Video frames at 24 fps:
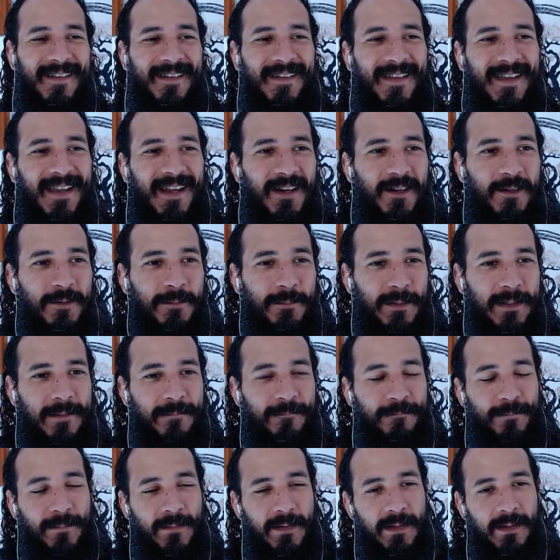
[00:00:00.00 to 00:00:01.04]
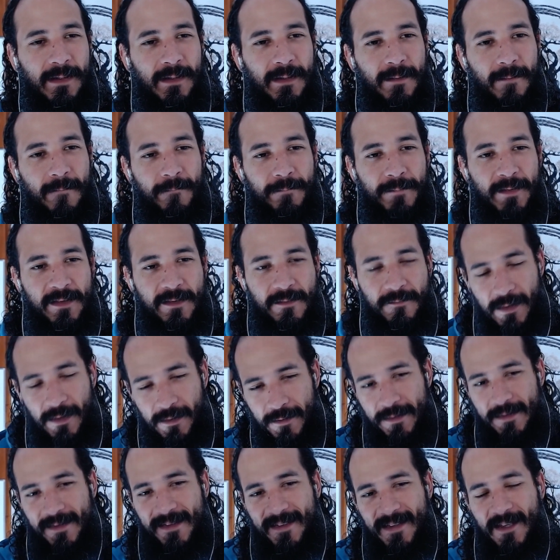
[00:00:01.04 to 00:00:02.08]
But that's a
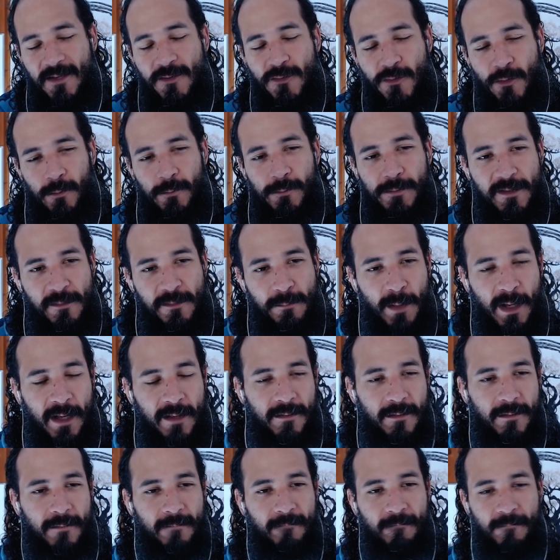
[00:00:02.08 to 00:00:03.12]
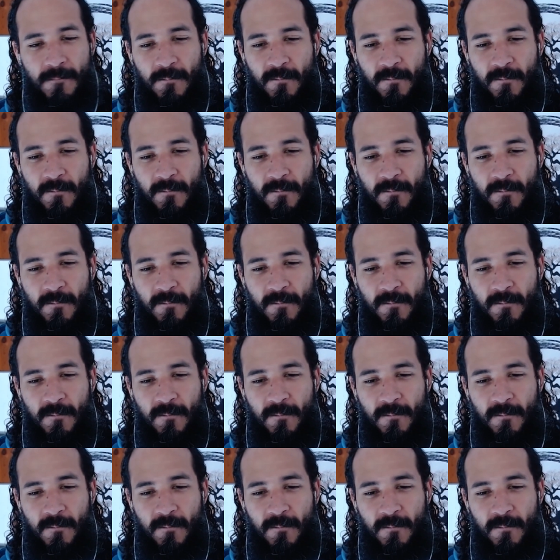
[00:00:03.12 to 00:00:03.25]
very instinctual response.